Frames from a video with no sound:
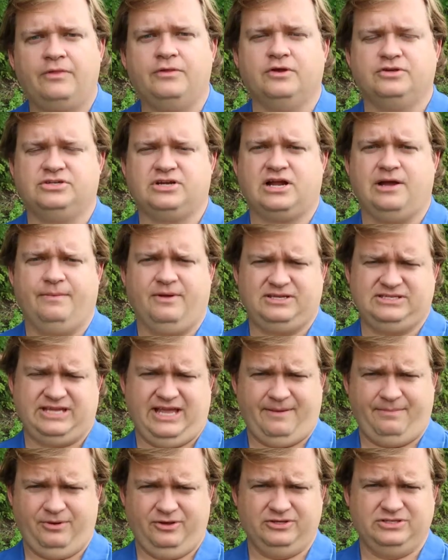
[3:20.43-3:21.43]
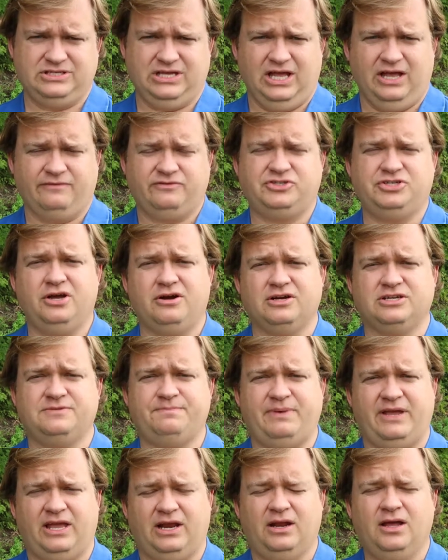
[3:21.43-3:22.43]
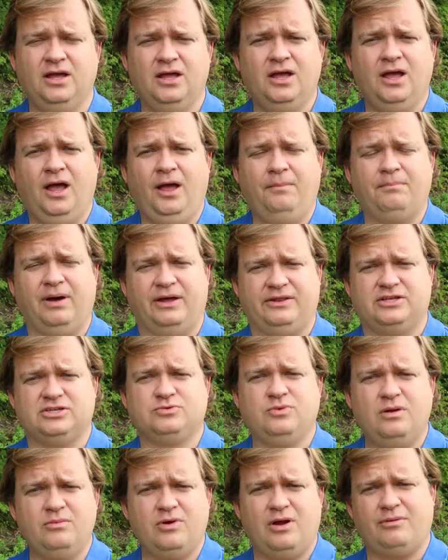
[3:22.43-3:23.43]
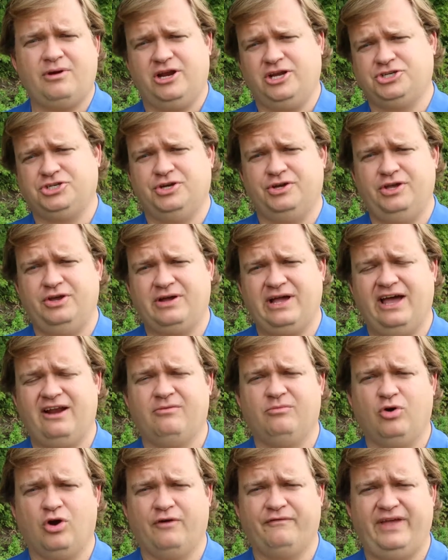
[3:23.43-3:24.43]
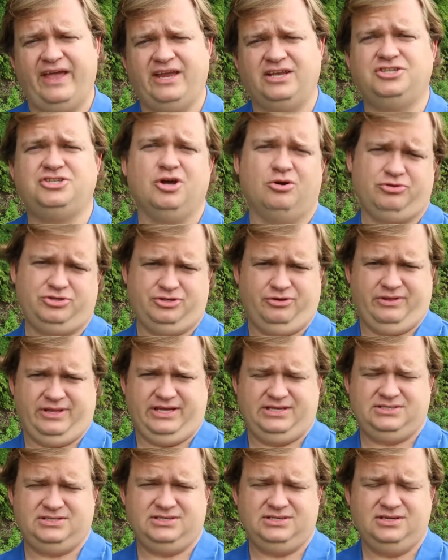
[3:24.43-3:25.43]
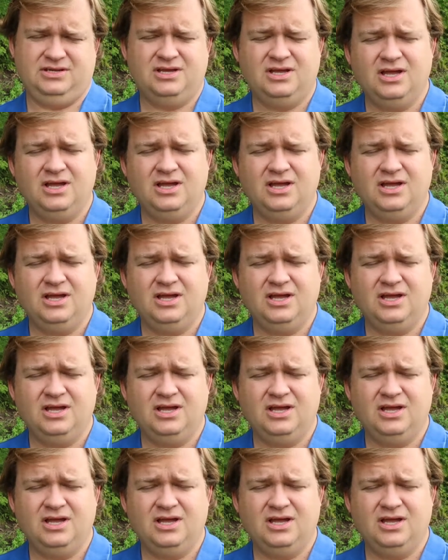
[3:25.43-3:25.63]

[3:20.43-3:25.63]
Those are a couple examples of shutter speed, but there's one more I'm going to show you, kind of more of a don't do this.